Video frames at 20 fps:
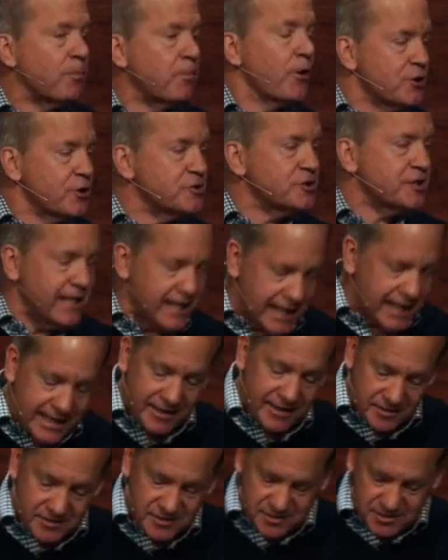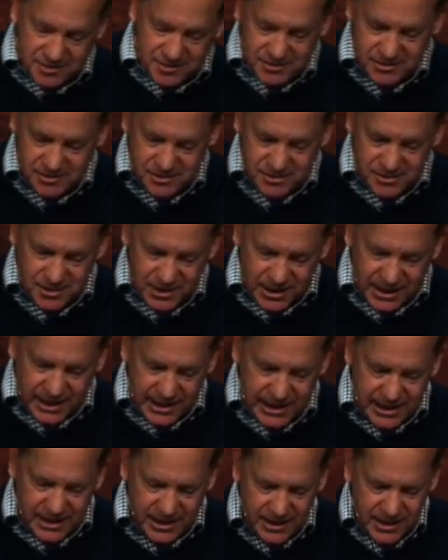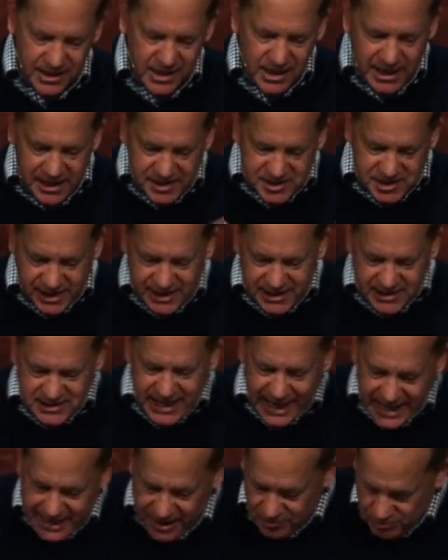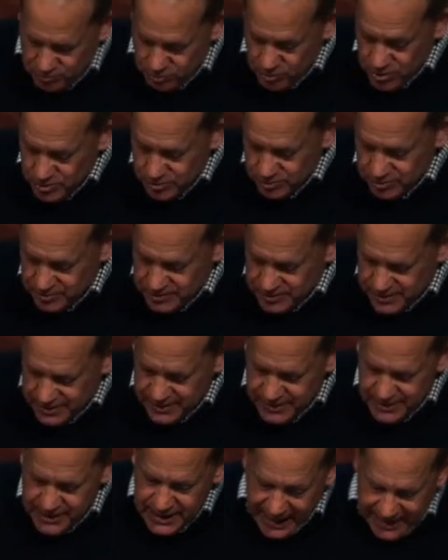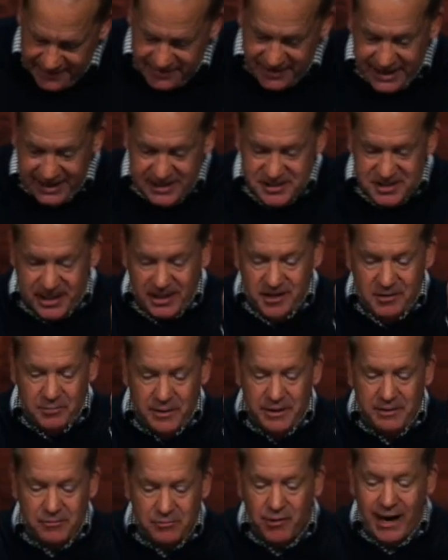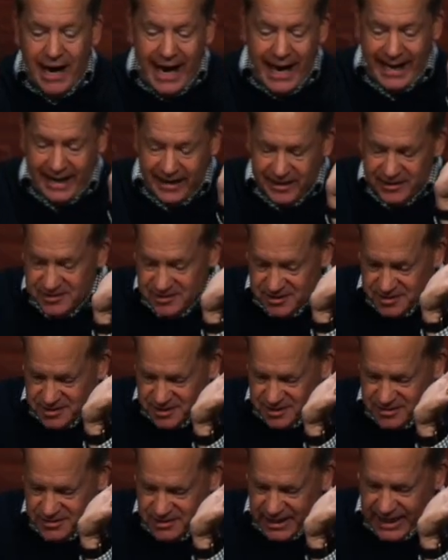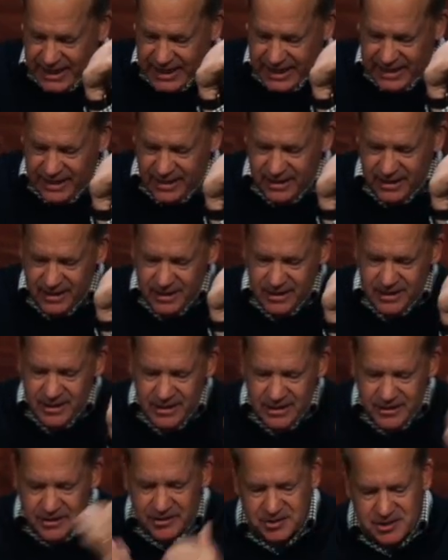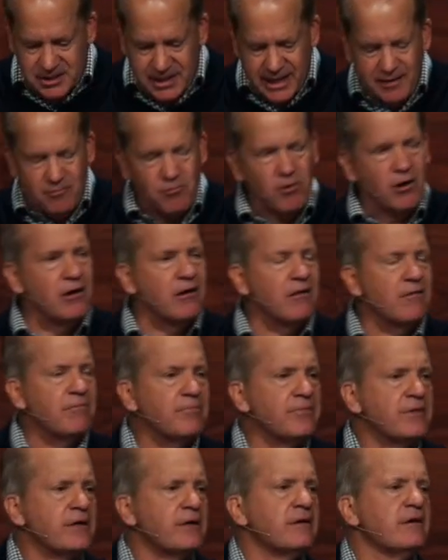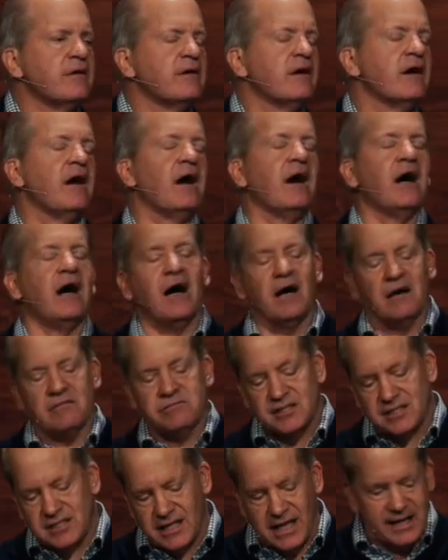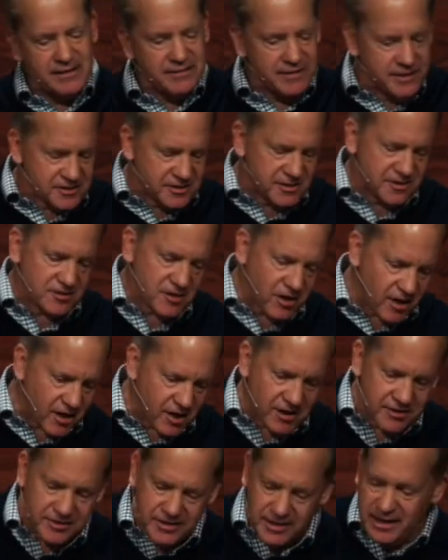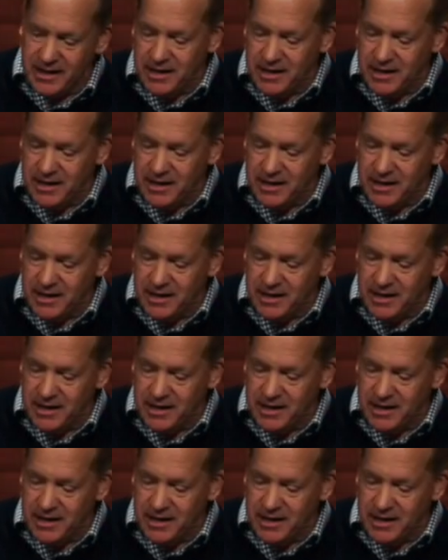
person is, okay, he's going to take a wound and then he's going to be raised, okay? You say, well, Scott, this is hard to